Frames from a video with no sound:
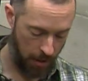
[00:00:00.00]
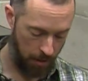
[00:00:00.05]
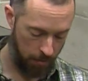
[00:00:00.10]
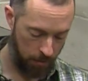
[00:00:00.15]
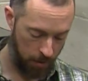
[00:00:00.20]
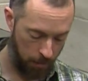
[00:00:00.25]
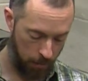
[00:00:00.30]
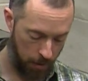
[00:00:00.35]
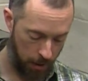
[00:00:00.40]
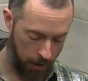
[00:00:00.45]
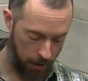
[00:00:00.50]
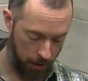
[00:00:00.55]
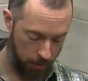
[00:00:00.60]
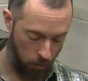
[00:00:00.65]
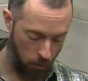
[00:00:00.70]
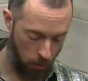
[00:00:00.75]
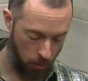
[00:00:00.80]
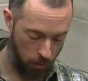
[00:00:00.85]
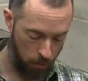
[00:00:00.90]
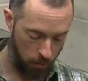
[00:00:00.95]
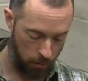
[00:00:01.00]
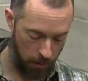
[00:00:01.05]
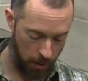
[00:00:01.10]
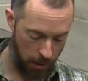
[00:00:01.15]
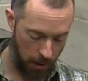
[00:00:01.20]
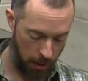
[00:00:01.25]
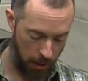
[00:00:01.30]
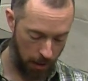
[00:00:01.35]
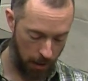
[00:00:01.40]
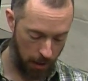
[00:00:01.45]
something that's more
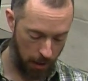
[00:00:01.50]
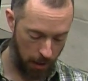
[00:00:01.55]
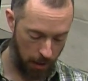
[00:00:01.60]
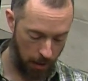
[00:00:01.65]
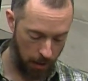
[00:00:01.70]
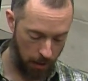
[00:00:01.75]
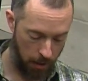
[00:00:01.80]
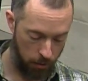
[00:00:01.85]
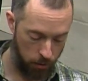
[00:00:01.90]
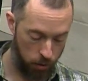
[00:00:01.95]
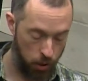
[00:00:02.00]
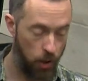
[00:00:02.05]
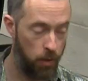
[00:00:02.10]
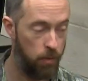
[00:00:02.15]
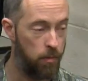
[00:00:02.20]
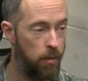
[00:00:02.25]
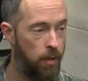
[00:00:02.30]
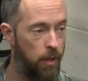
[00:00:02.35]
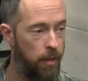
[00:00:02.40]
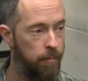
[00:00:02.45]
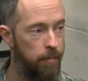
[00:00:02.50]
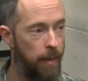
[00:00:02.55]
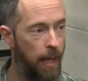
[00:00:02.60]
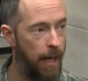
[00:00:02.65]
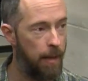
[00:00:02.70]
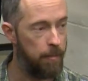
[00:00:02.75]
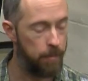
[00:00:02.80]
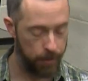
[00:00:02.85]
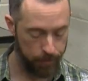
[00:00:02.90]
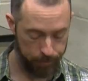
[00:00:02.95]
tuned,
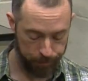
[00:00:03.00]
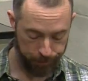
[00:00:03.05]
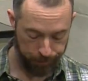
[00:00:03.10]
perhaps.